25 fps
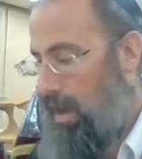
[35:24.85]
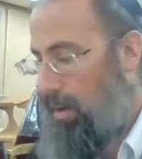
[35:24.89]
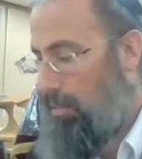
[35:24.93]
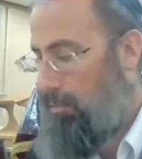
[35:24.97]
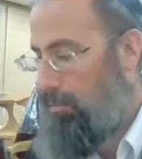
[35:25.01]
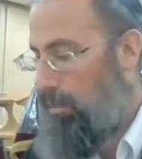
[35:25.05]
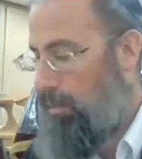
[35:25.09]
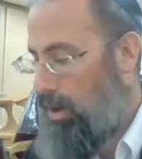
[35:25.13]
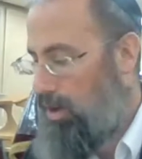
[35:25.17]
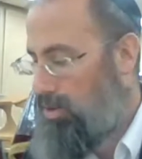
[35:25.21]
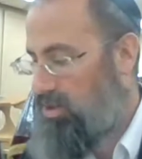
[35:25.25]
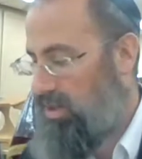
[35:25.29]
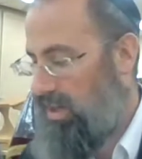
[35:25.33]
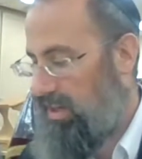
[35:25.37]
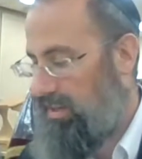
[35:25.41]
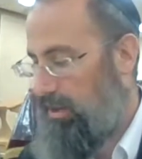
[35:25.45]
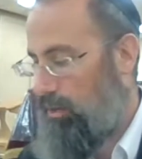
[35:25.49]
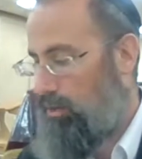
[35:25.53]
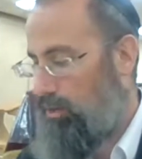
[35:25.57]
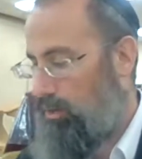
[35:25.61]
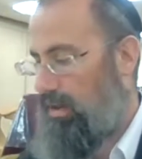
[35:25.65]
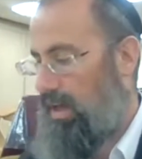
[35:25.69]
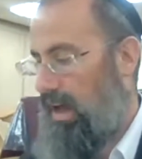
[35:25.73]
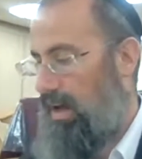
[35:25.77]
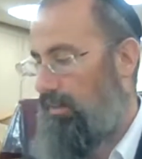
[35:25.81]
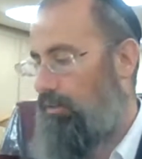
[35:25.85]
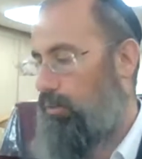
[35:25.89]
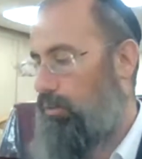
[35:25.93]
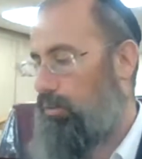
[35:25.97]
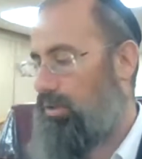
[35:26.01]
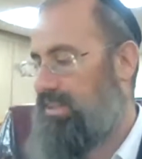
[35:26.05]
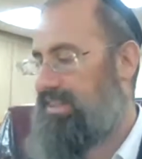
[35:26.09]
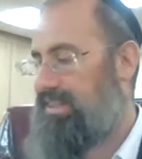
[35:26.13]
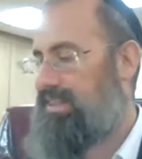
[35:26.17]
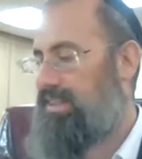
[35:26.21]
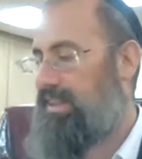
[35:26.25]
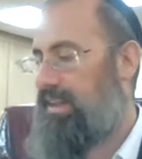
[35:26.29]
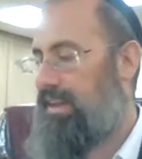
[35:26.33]
Moshchit Gava will
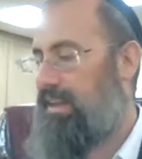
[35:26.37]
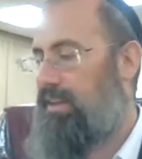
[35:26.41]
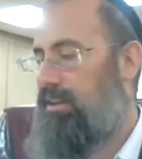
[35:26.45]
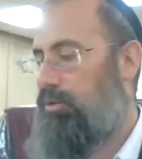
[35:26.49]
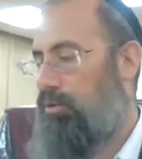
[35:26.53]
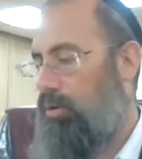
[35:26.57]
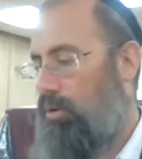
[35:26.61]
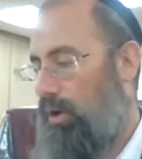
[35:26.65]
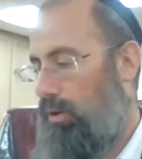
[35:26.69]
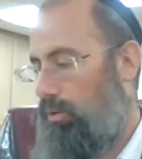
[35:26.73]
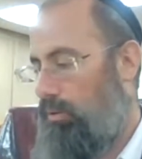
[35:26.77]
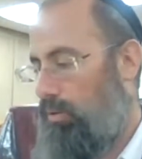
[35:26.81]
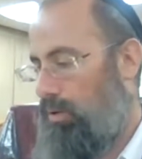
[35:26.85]
skin you